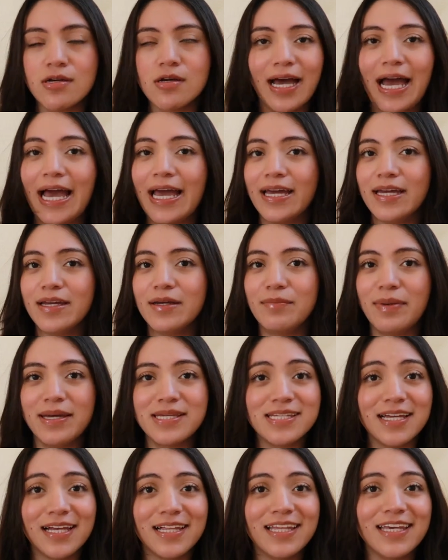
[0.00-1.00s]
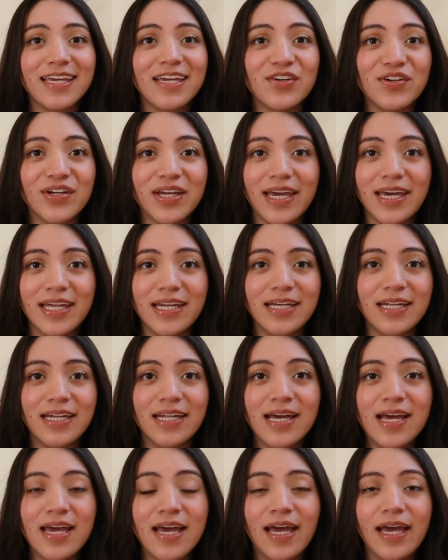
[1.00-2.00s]
I basically created
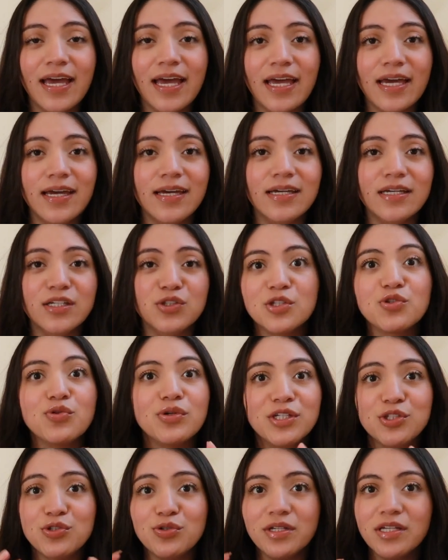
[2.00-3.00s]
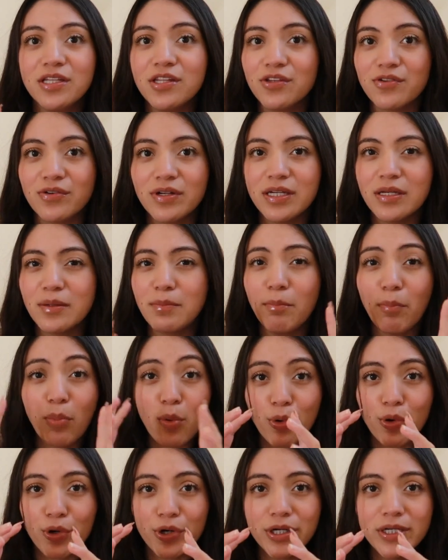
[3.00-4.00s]
a 2023
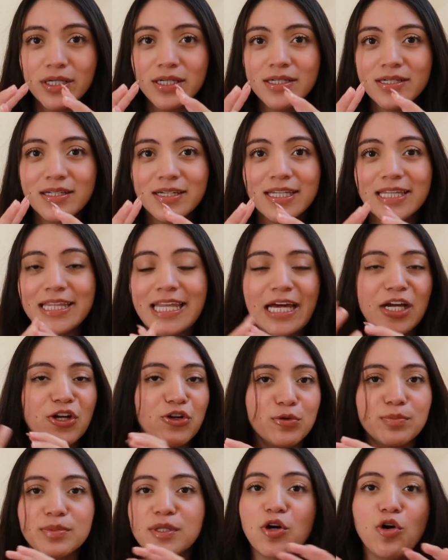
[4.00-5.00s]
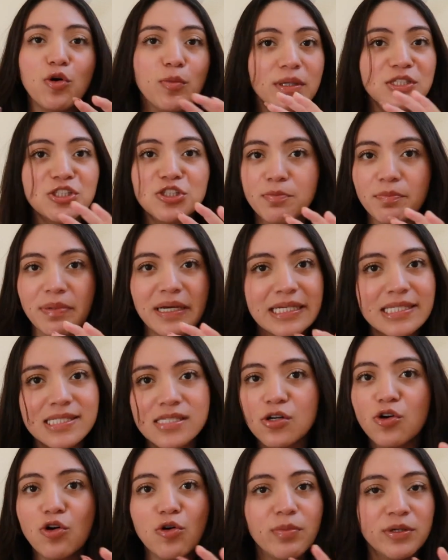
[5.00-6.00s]
board that grouped a whole bunch of pins,
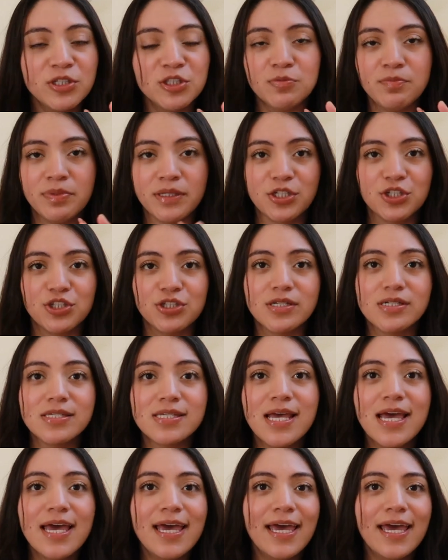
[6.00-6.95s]
a whole bunch of pictures,